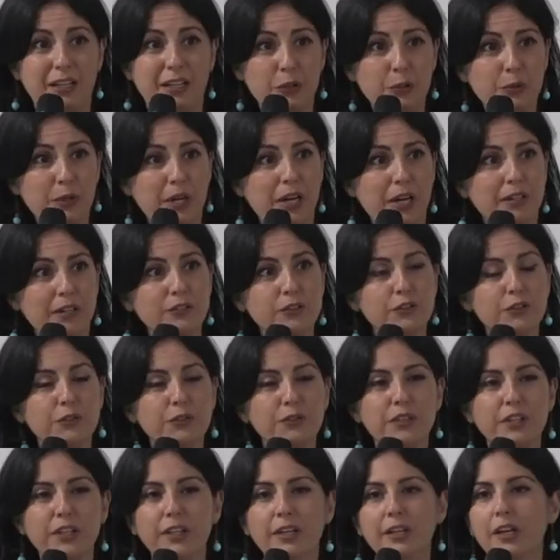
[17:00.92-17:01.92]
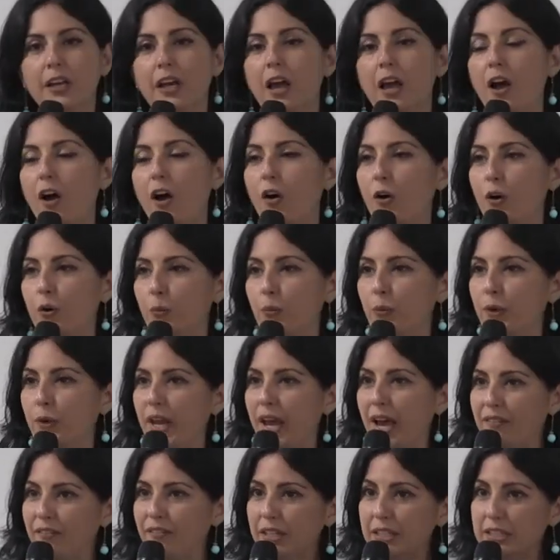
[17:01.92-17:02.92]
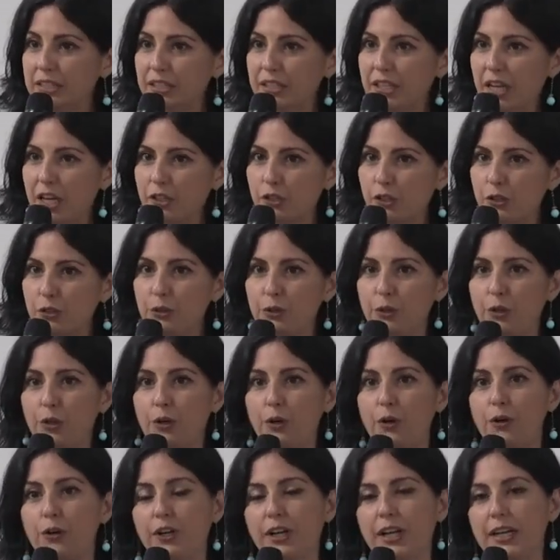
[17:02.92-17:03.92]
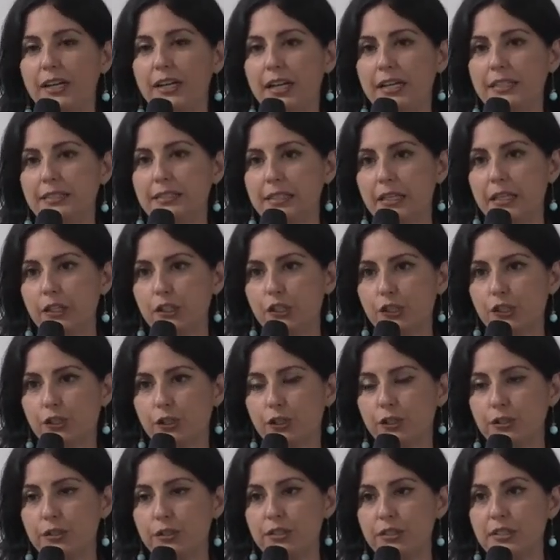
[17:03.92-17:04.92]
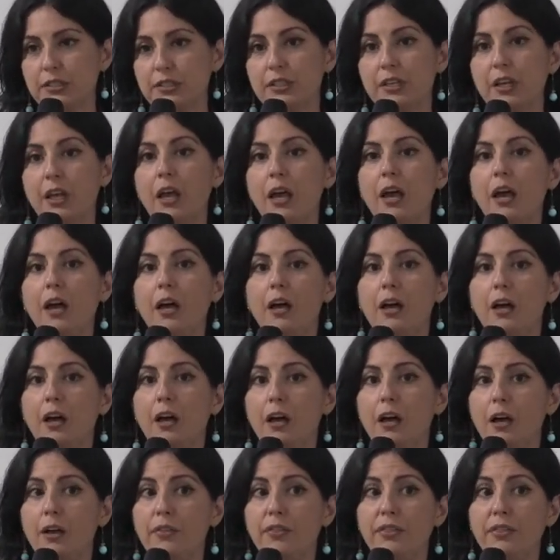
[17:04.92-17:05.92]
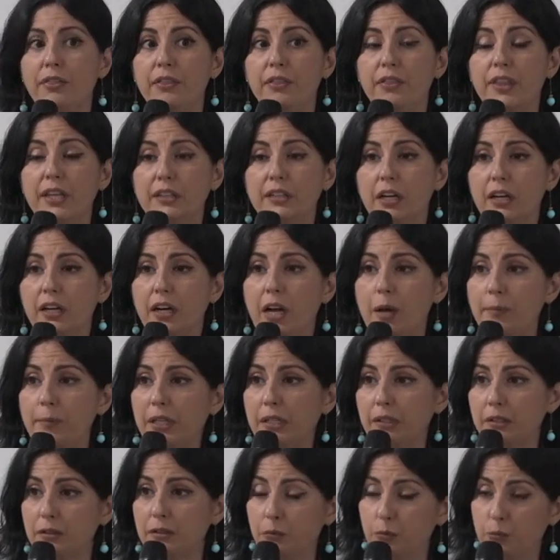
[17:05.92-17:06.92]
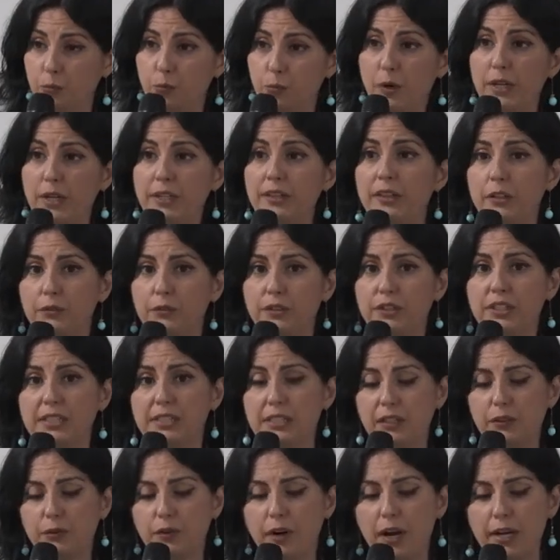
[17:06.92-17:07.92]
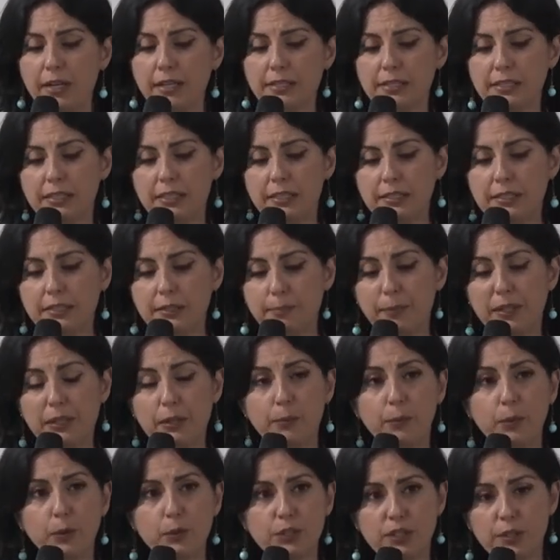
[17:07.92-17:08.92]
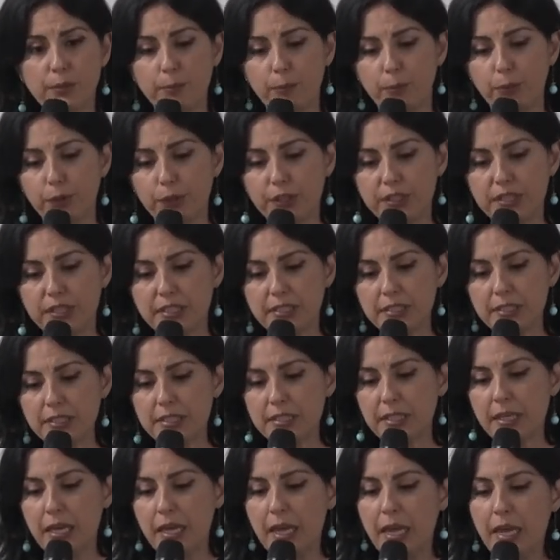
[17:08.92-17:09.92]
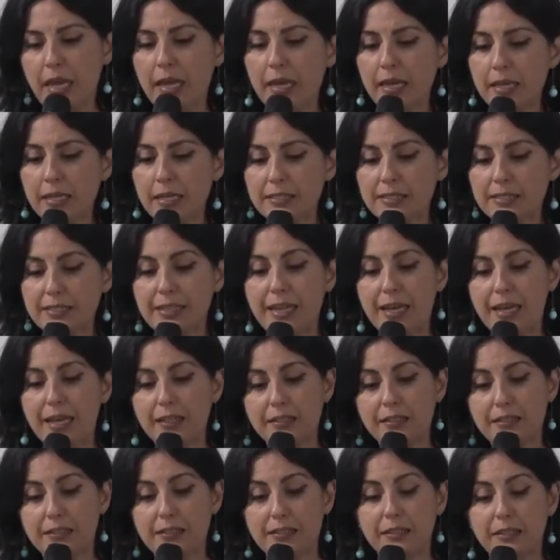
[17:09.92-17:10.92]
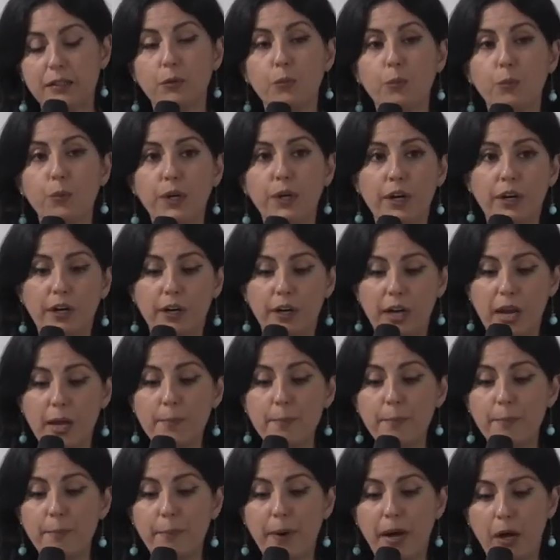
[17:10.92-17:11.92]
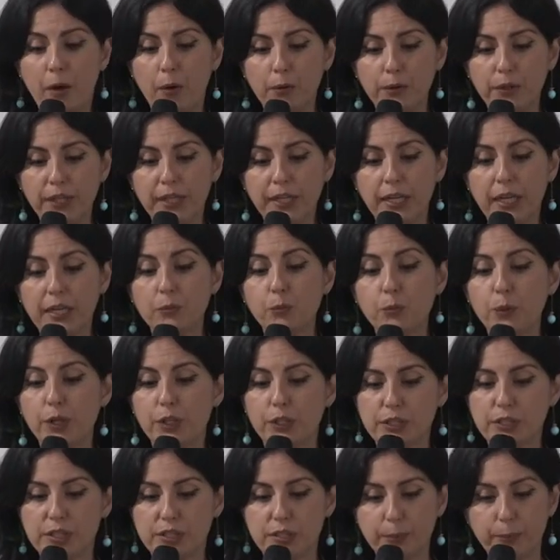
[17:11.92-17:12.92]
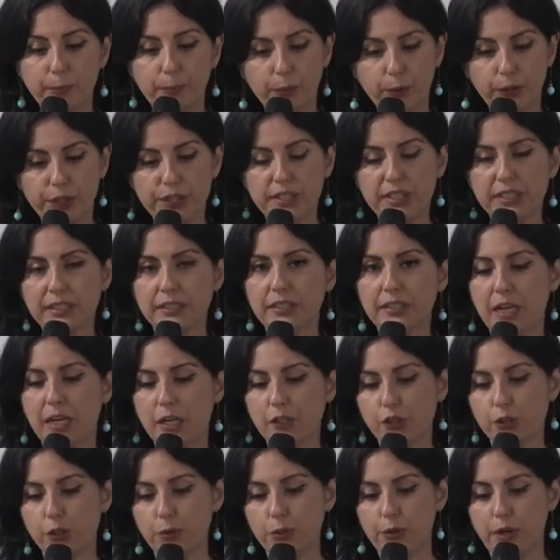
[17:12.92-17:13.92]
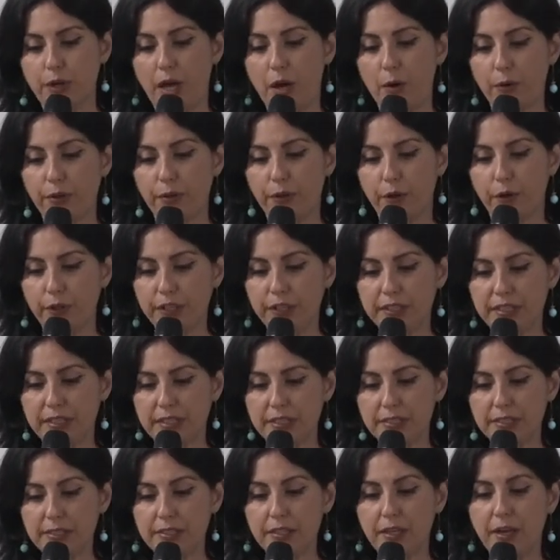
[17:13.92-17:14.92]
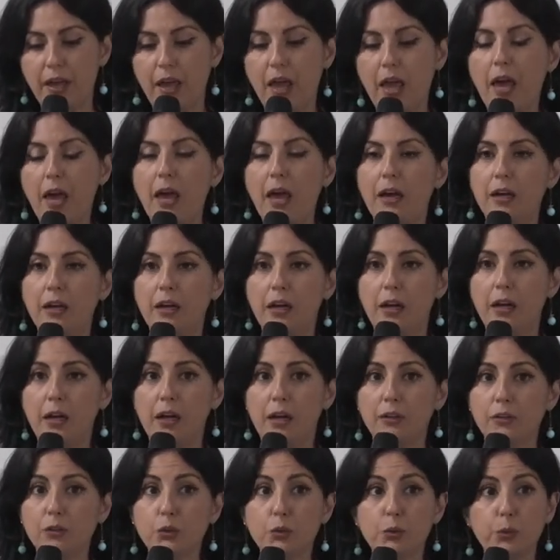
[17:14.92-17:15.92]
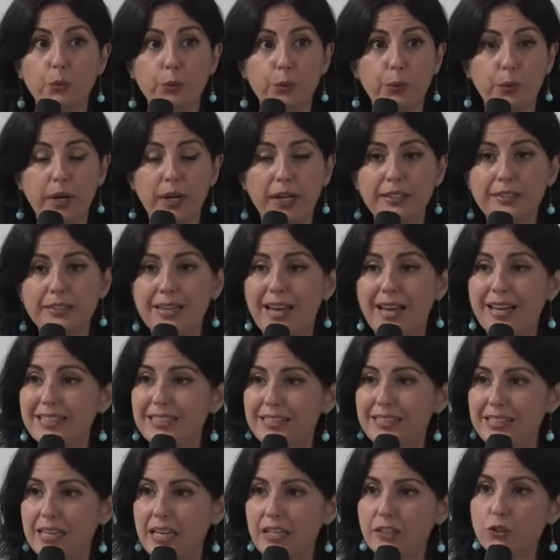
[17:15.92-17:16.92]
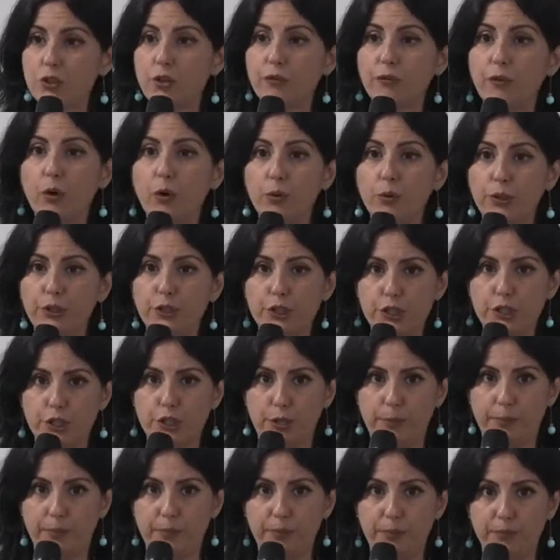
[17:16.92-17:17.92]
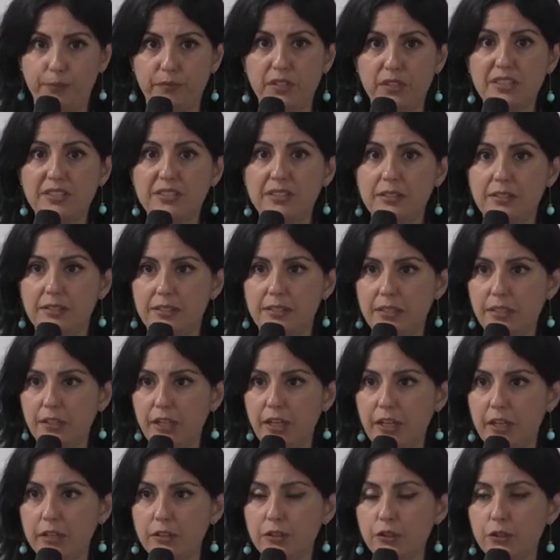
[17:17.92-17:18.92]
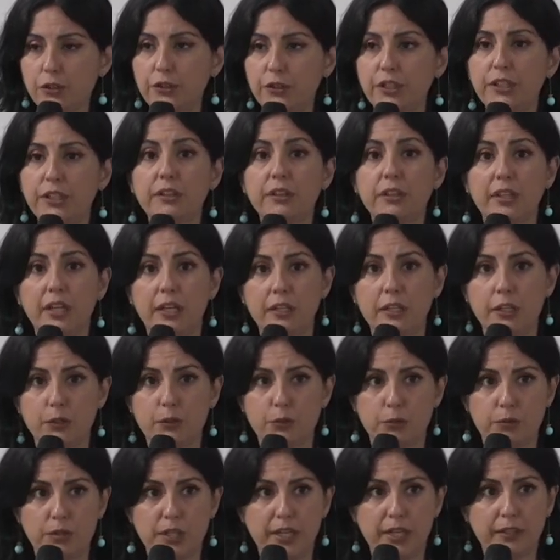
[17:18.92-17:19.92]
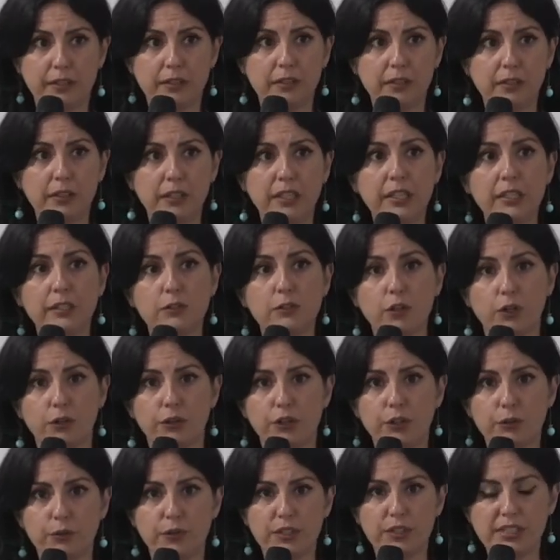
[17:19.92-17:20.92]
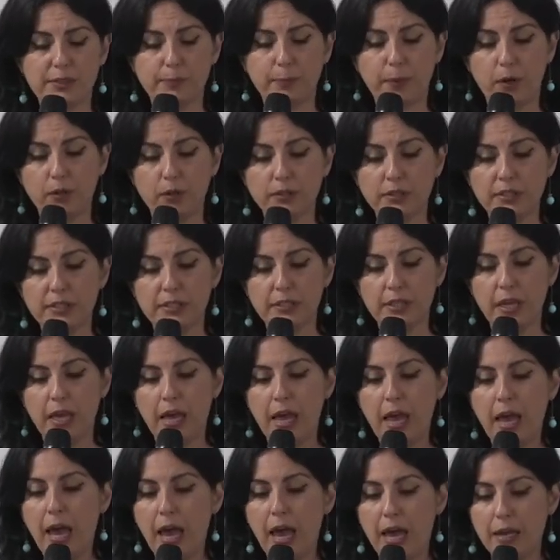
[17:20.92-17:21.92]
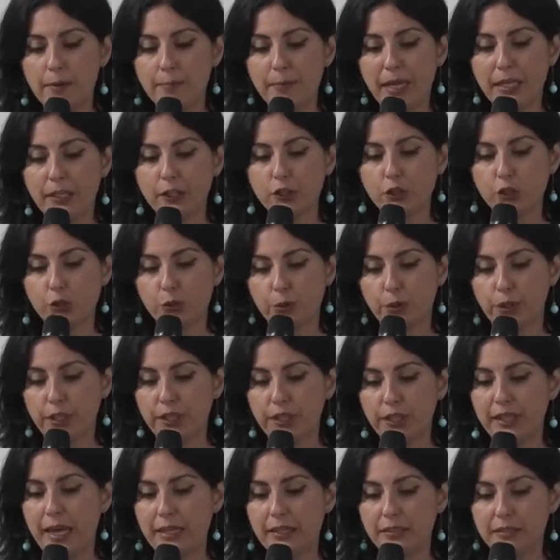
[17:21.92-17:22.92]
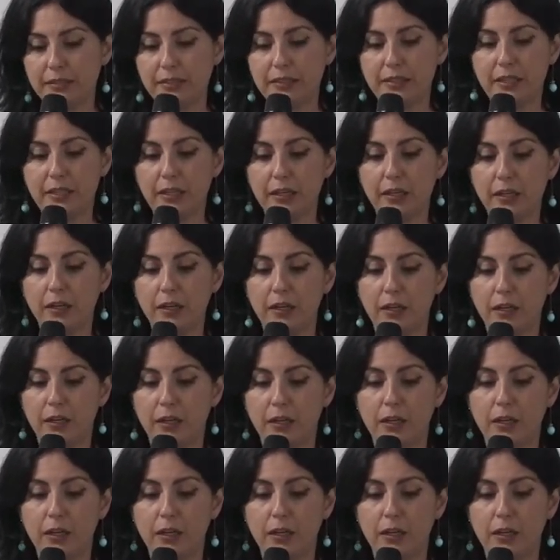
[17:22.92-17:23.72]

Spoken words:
new country, or we have international organizations that are coming when there is a crisis. But the most important is that we are empowering and we are supporting the national authorities to create a sense of ownership. This is their country. They need to take the lead on the response and making sure that the